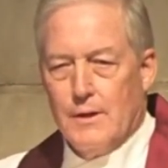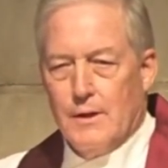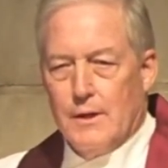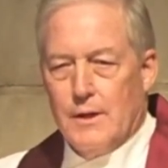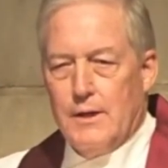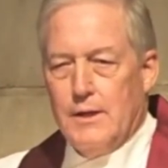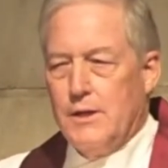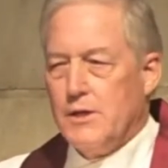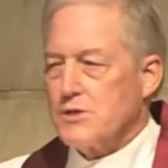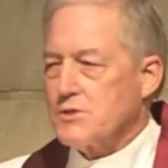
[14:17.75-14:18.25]

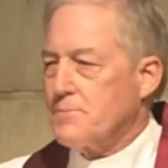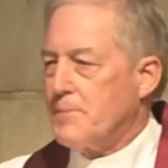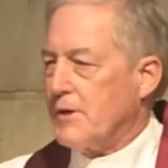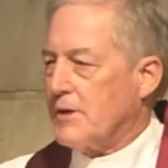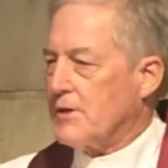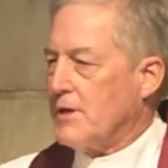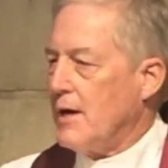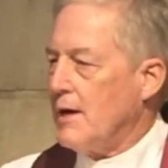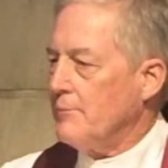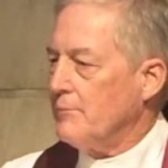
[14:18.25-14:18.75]
He has
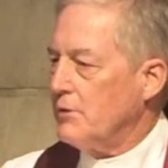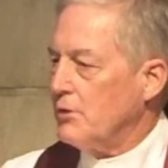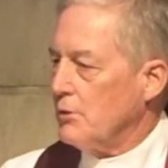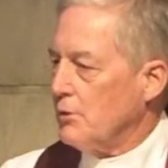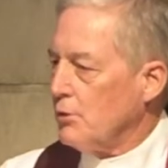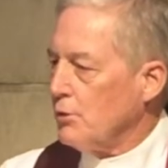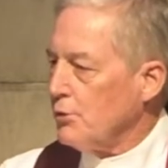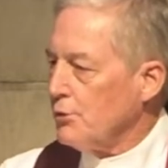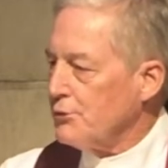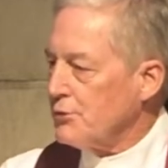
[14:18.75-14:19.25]
become the
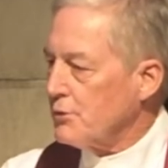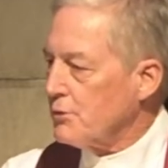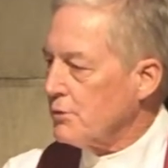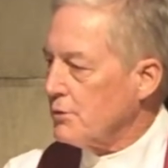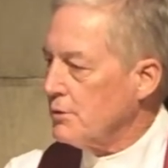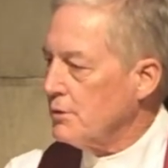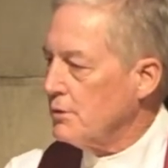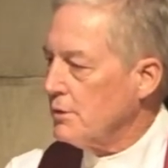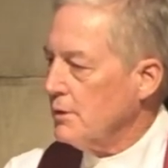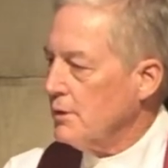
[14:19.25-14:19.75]

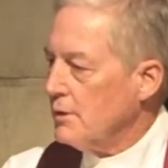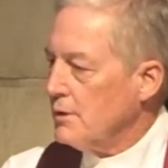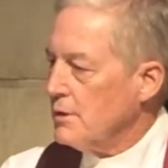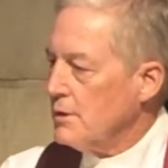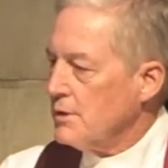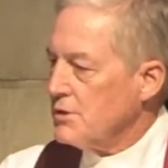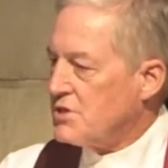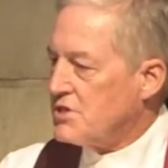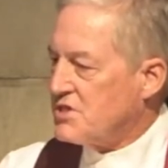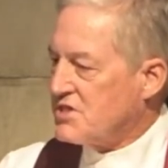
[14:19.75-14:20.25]
older
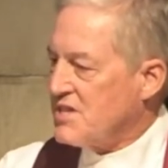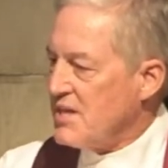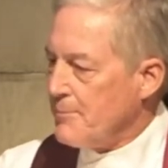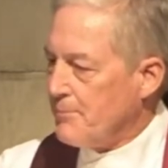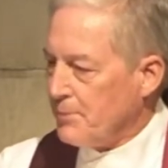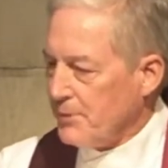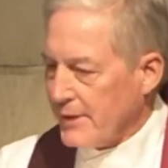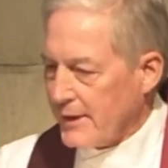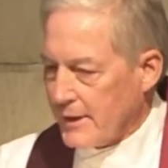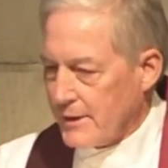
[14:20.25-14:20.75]

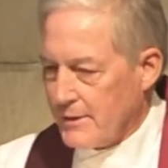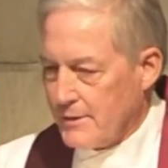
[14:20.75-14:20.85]
sibling.